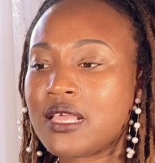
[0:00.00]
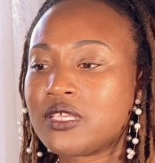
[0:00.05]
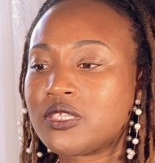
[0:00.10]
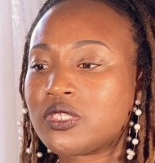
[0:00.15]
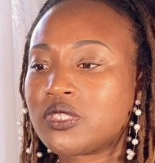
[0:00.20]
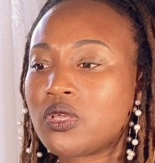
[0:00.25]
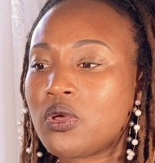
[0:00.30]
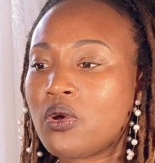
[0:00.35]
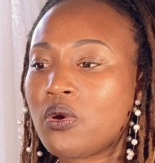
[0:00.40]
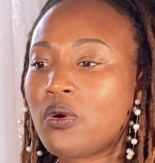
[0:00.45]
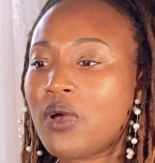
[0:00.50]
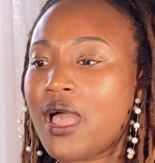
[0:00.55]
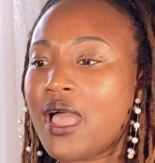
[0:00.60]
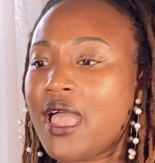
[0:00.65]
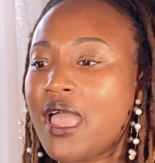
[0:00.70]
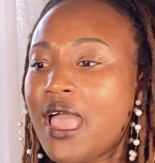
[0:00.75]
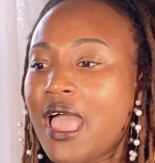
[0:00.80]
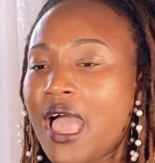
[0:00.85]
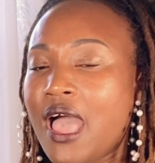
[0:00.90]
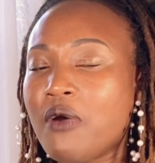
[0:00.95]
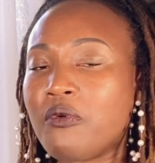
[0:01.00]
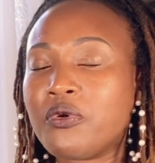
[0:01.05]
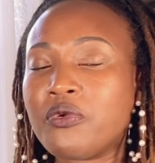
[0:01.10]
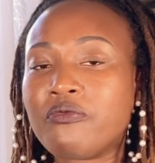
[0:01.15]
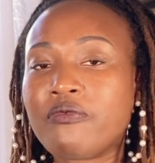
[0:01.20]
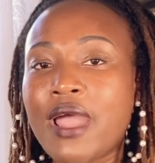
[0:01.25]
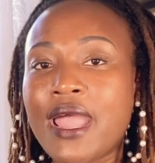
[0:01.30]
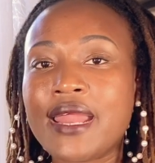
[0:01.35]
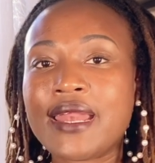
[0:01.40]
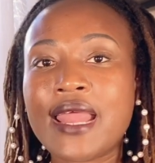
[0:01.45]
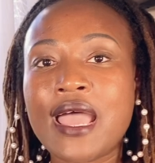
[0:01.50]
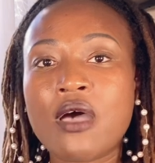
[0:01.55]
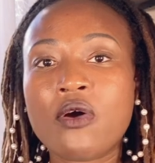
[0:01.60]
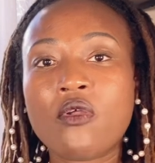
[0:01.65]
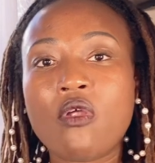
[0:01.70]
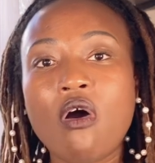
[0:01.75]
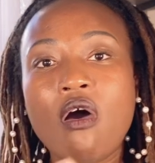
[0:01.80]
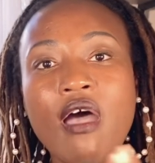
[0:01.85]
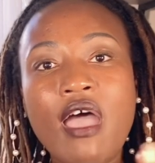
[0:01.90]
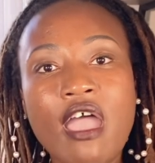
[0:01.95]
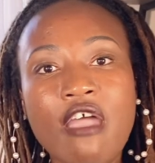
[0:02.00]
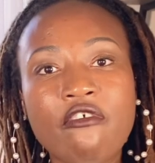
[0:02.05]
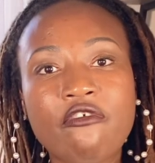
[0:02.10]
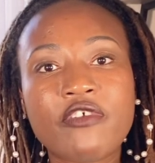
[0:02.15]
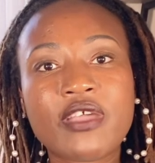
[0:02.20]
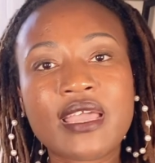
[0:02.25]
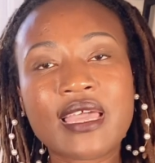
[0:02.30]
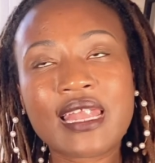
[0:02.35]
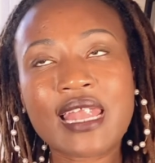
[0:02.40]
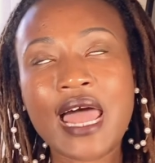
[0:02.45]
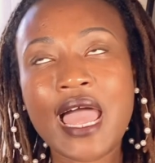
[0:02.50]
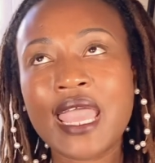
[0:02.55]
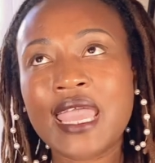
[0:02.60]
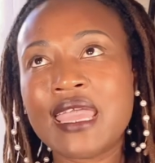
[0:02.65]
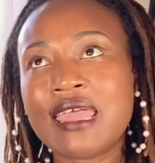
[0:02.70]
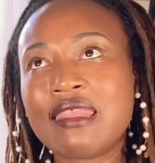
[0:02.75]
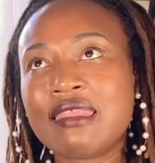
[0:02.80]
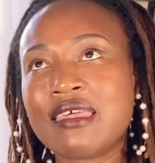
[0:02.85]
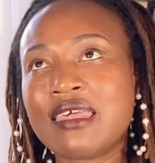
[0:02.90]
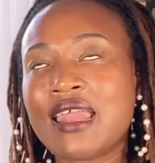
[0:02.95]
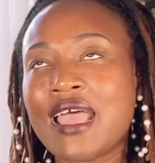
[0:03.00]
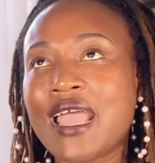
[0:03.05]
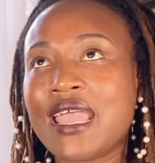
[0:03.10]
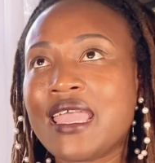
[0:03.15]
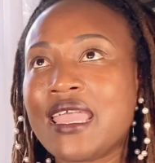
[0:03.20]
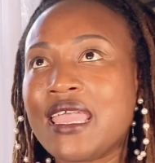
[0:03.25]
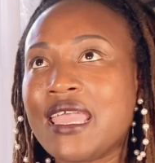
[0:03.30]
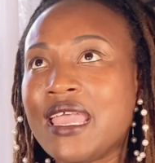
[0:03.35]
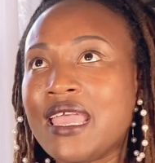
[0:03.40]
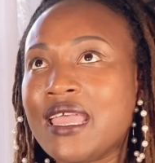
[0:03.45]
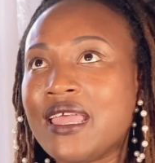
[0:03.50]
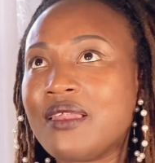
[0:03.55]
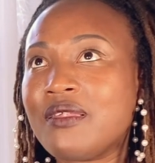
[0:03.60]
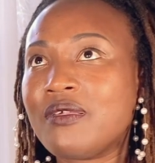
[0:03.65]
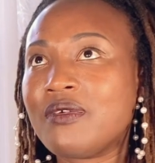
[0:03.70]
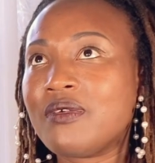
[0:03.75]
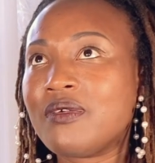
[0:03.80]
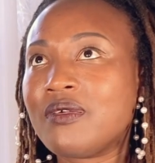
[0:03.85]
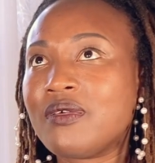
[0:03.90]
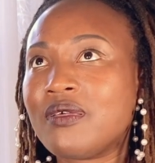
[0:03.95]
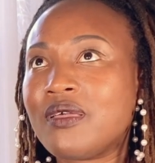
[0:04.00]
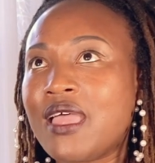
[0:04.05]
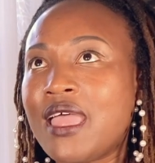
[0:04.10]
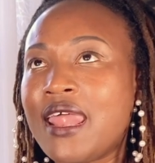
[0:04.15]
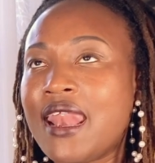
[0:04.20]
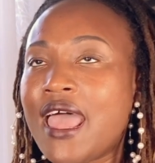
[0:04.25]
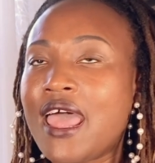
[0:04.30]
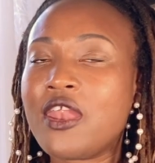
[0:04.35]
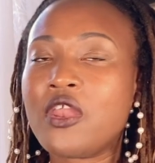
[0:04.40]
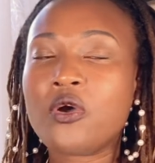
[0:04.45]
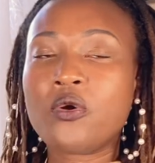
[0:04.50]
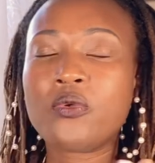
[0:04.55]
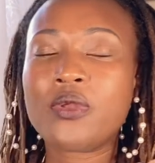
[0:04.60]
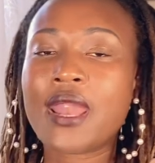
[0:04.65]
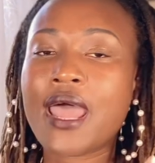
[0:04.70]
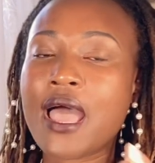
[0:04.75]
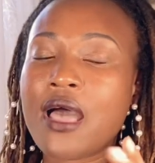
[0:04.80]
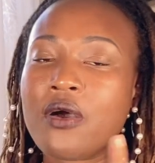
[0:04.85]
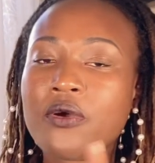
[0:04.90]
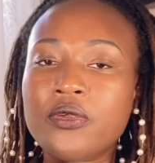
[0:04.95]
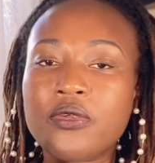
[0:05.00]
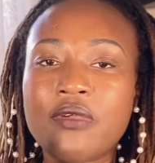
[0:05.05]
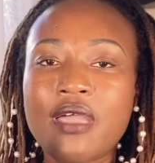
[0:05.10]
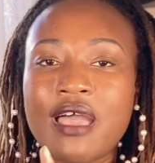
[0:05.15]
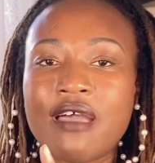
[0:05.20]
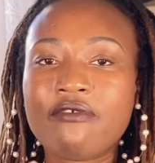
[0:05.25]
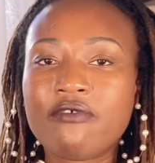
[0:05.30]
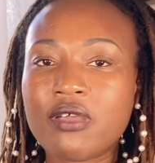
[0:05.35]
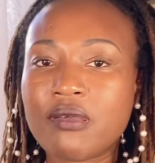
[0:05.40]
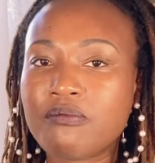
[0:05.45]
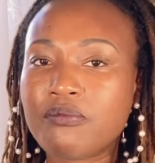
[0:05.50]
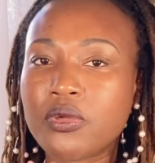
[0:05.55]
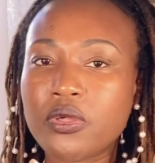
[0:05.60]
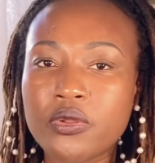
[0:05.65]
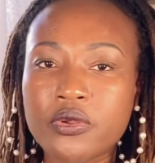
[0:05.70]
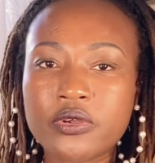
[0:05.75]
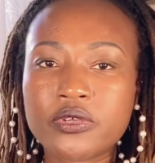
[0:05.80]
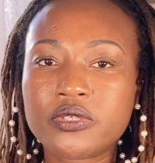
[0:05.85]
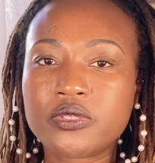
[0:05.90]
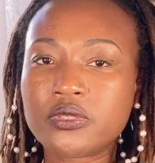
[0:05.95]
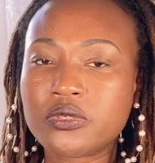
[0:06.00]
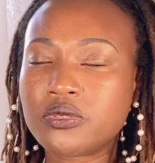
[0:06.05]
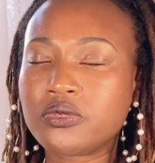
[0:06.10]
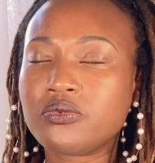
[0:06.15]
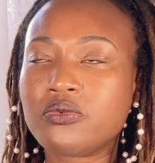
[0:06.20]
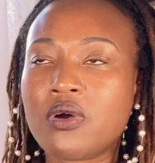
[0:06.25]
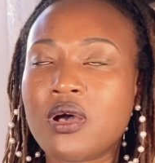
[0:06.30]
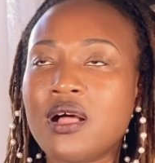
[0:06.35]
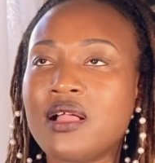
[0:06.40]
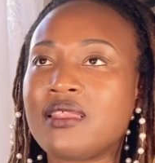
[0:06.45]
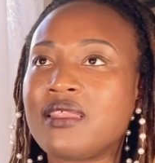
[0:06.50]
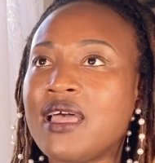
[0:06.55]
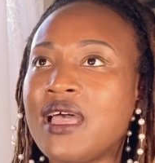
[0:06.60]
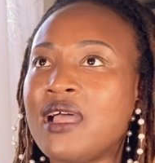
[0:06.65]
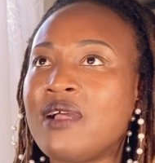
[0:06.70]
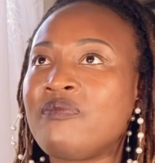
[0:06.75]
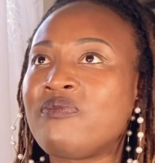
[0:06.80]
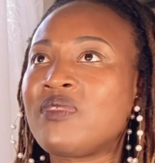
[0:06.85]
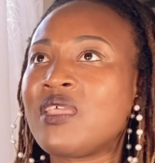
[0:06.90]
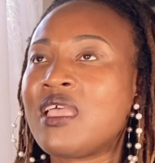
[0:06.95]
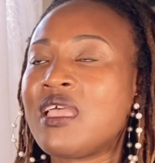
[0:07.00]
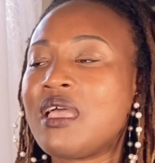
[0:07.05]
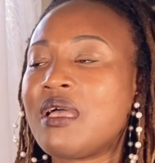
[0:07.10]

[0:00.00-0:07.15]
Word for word: So I would write down every client that I get. And I know now you have computers to do all that.